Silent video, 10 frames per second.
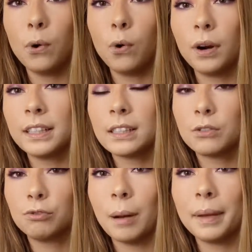Or it
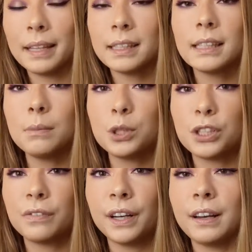doesn't rub against the zip,
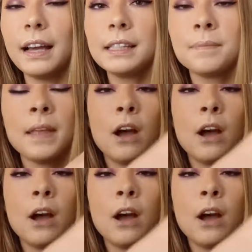which is very nice.